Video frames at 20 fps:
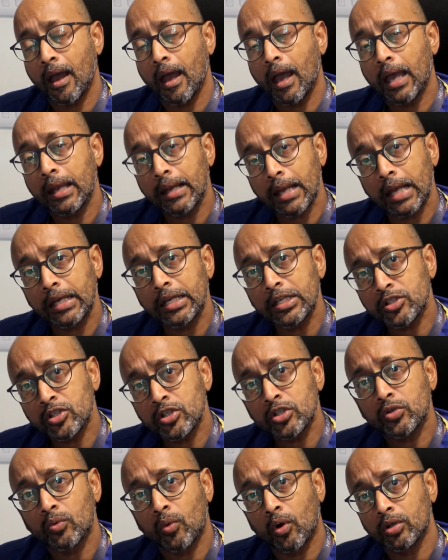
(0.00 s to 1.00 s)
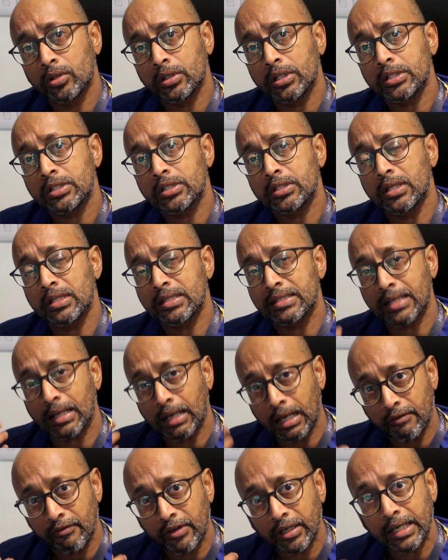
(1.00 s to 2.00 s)
In addition to all this,
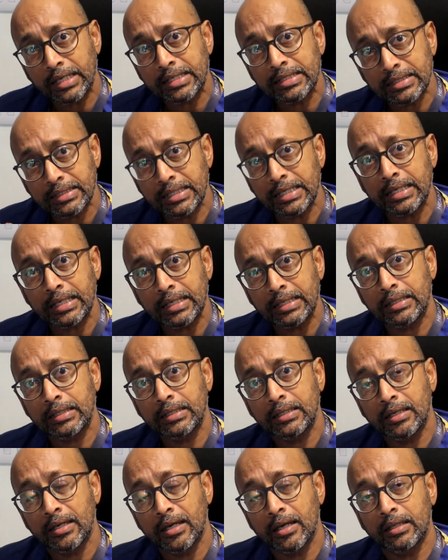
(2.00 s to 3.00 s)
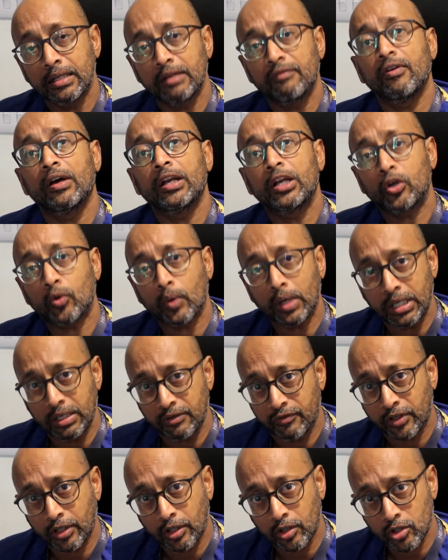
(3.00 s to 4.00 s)
saliva gets thicker, they find it quite
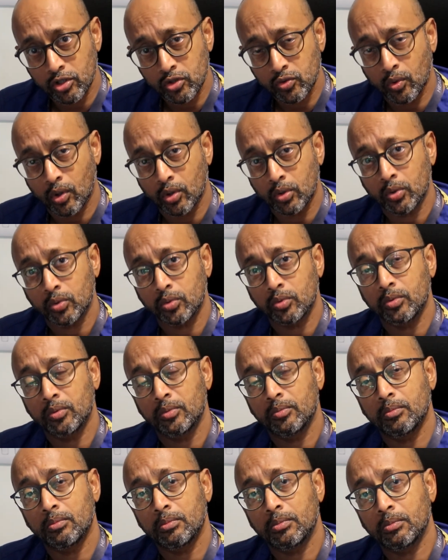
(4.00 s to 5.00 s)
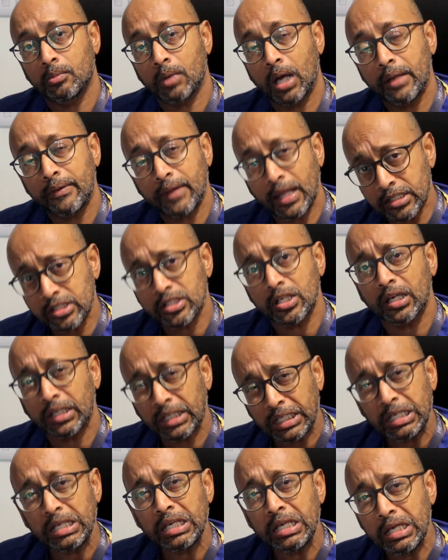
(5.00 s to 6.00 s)
difficult to swallow. And that's a
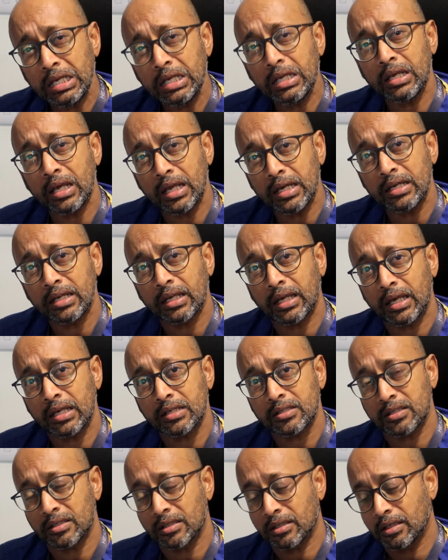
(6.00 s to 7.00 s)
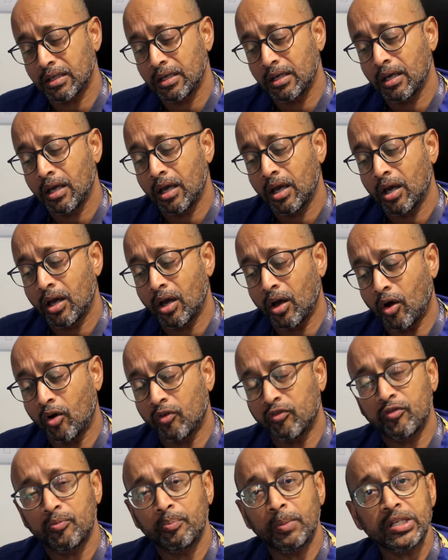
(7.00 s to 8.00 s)
key indication
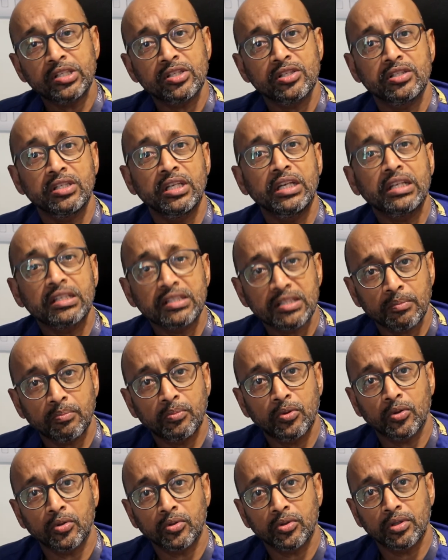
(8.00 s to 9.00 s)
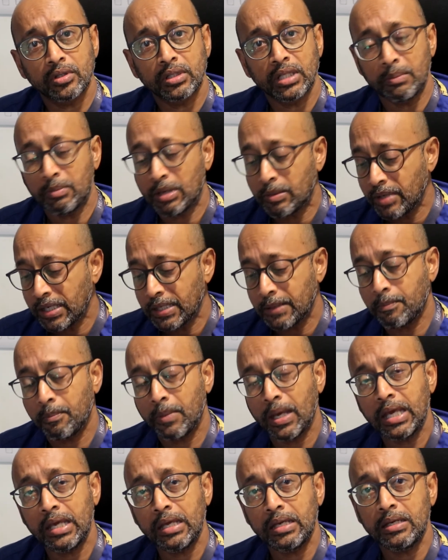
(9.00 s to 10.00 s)
of patients needing support. They may be in
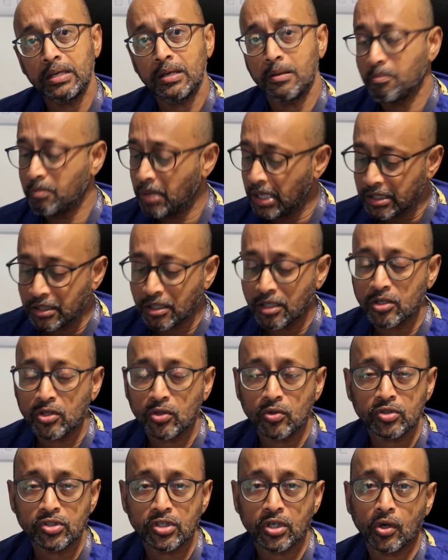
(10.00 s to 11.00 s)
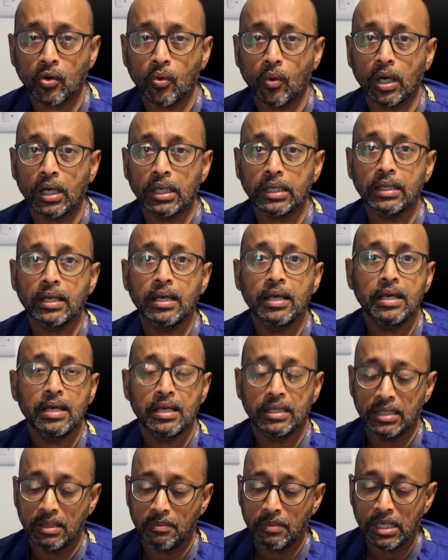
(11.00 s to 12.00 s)
pain control is required.
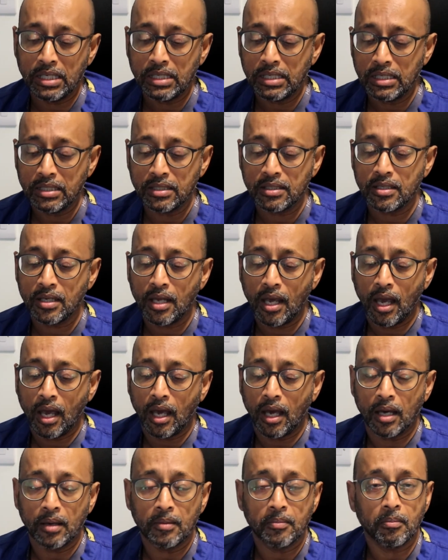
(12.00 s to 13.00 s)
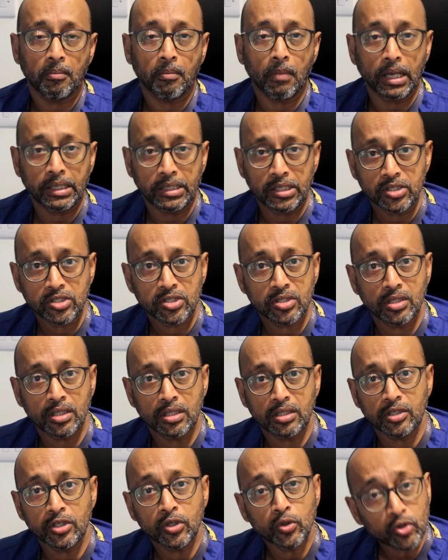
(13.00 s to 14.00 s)
They may need additional
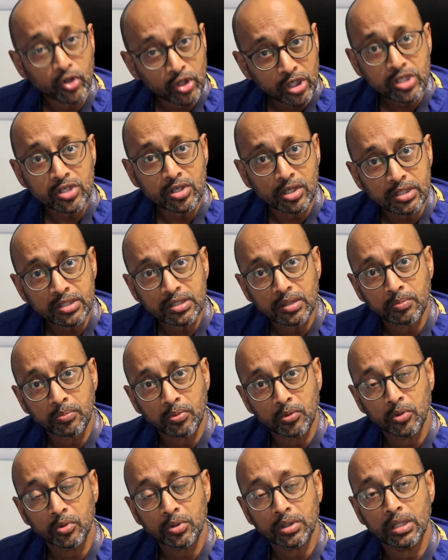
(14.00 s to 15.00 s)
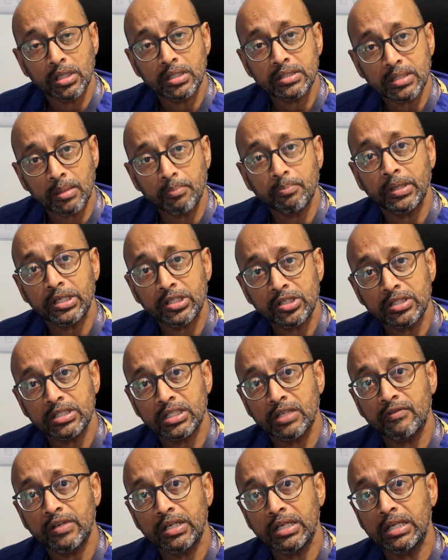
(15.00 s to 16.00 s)
nutritional support. Some patients
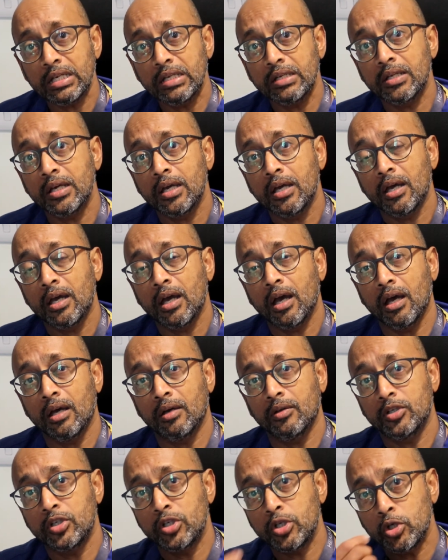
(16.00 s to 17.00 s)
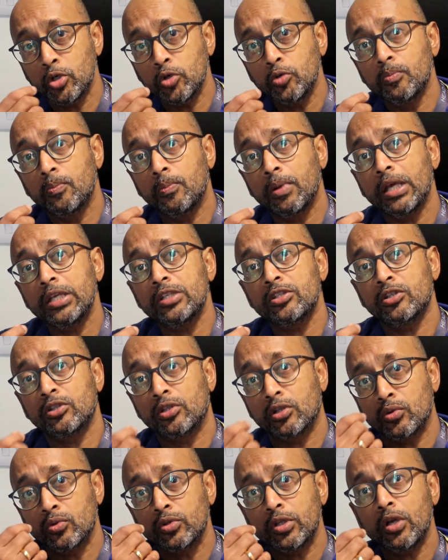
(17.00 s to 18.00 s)
even need a tube placed
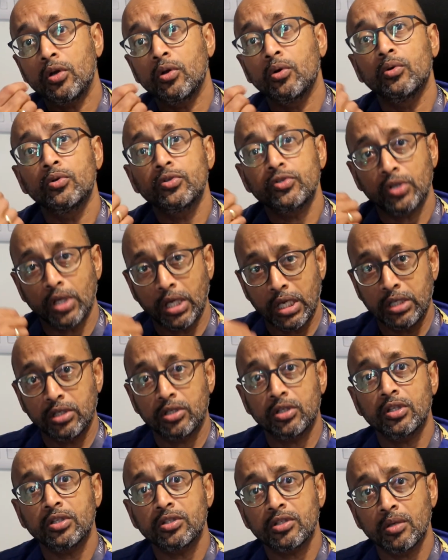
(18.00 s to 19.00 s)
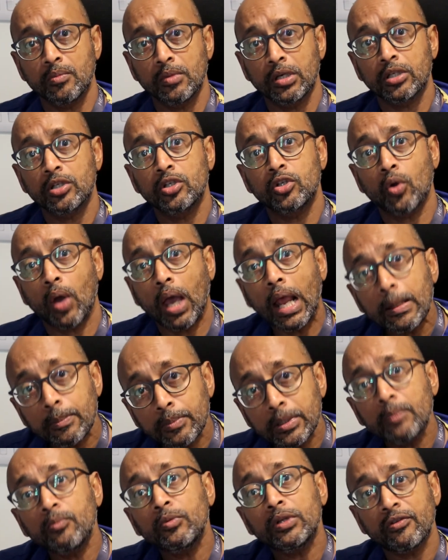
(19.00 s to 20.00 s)
through the nose into the stomach to help
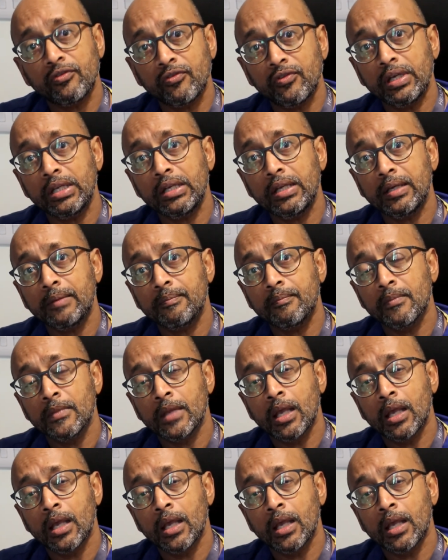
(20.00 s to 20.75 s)
them with the feeding.